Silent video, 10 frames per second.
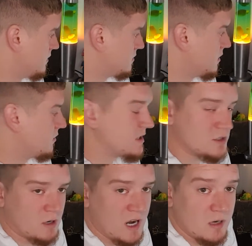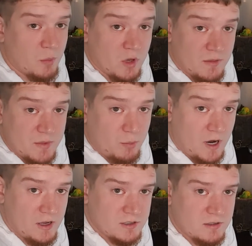So it's trying to pull up the
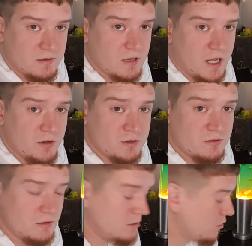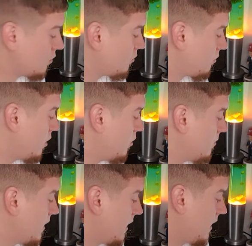browser. I use Google
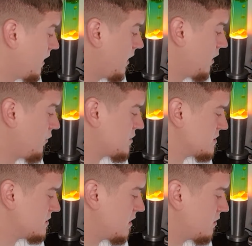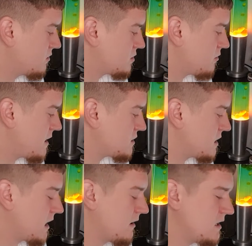Chrome, which is another strange
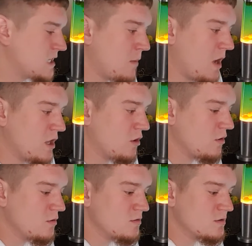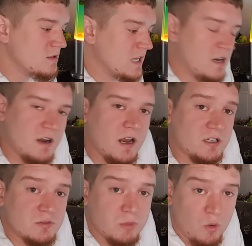thing. Anytime I use Internet
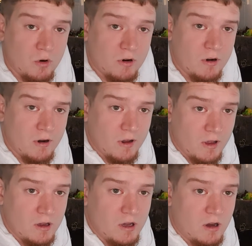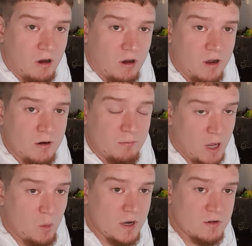Explorer on
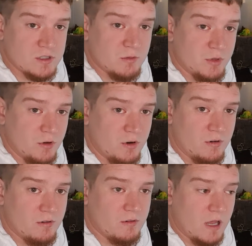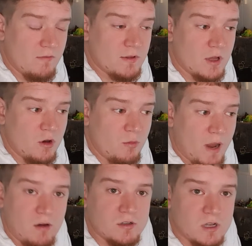my Windows computer, even though
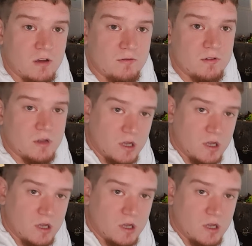Microsoft